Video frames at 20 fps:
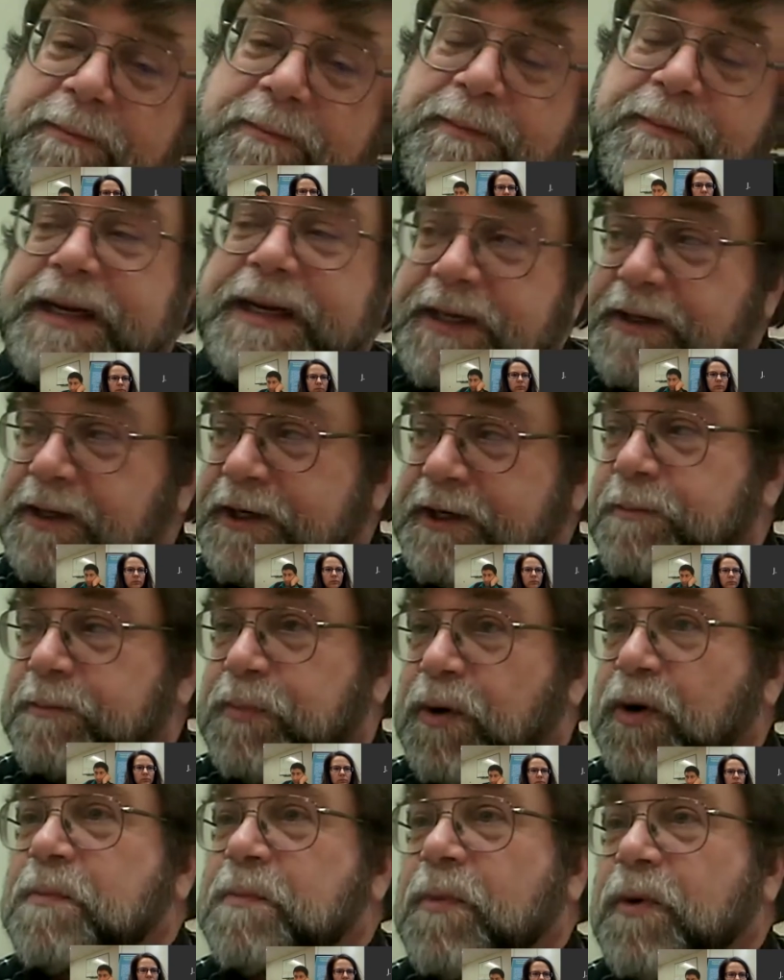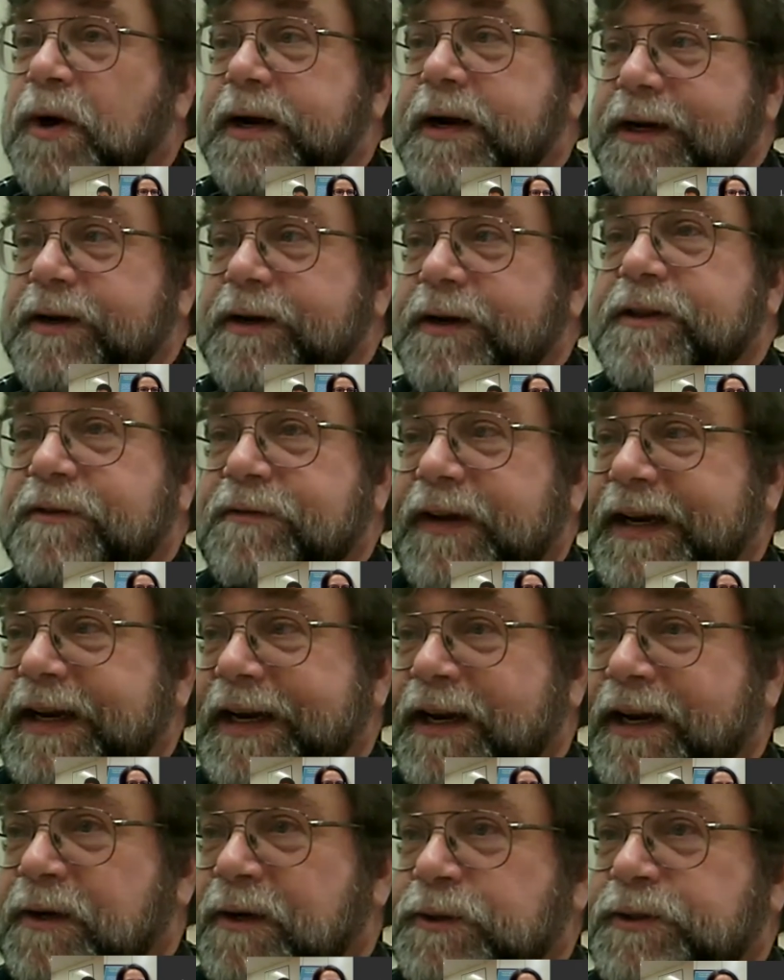basically a bookmark into the
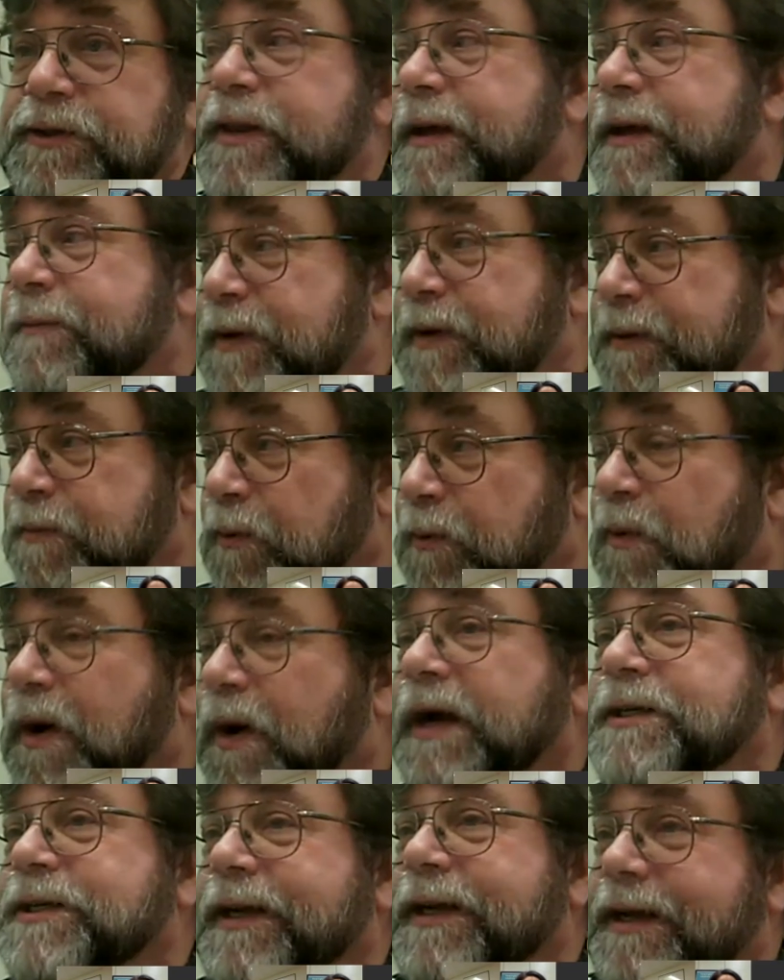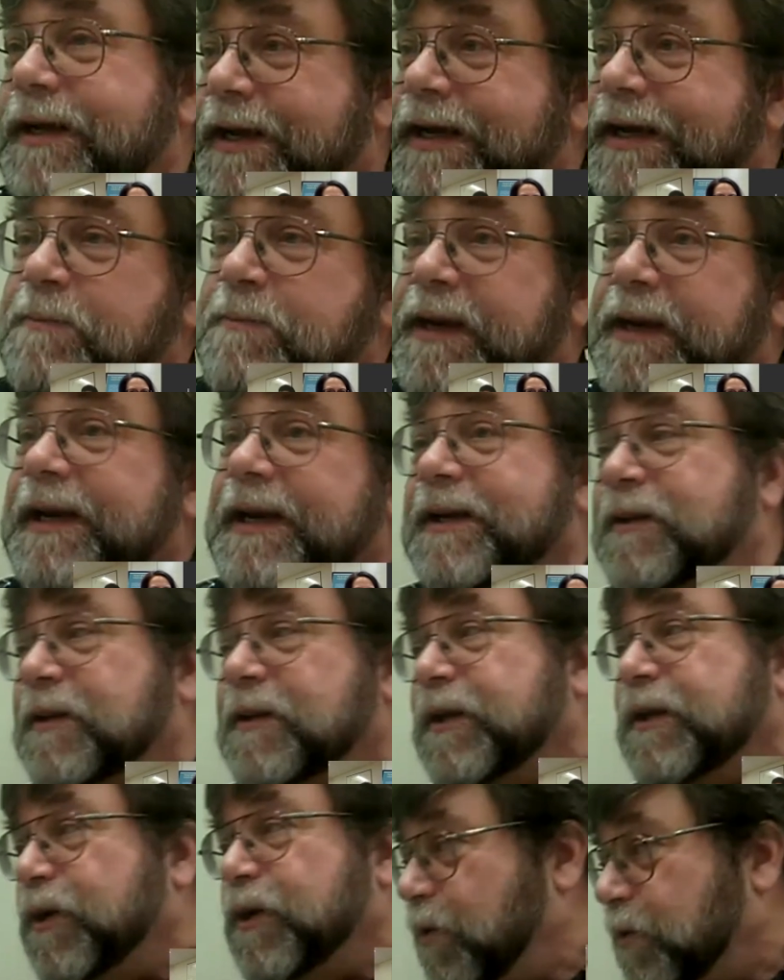video so that people watching it can
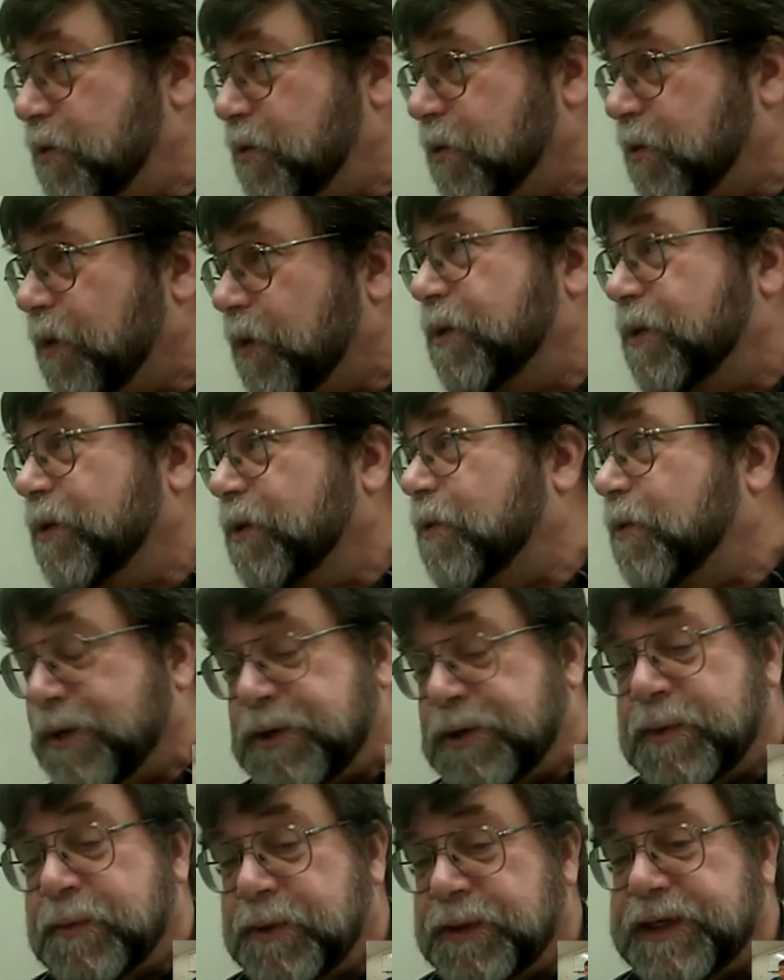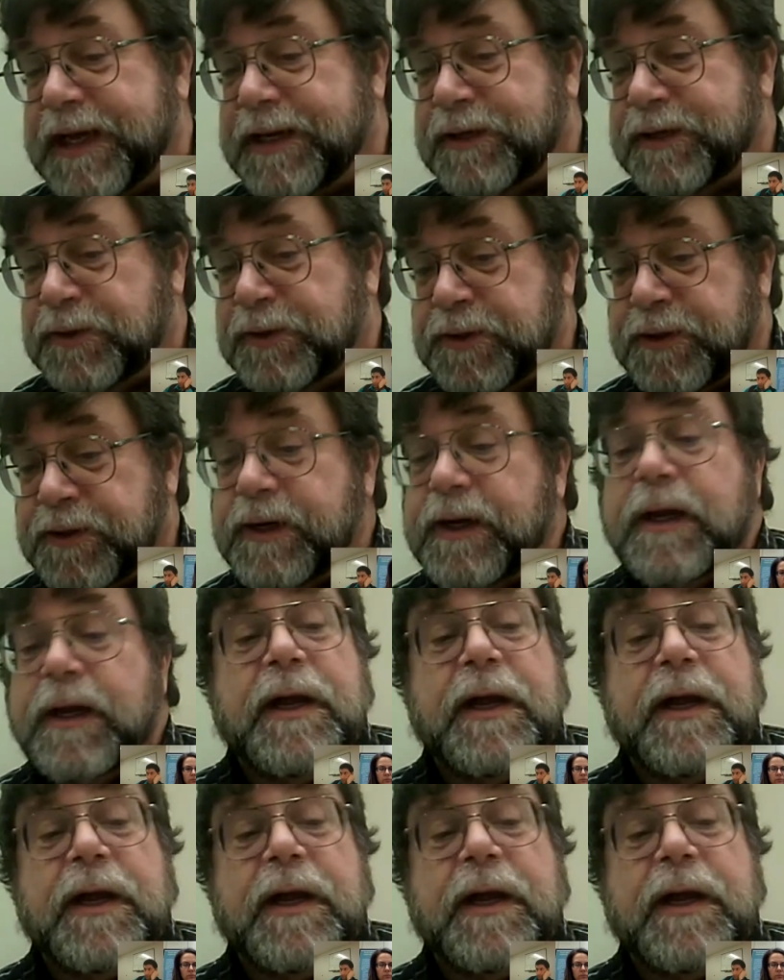immediately go to where the question was answered.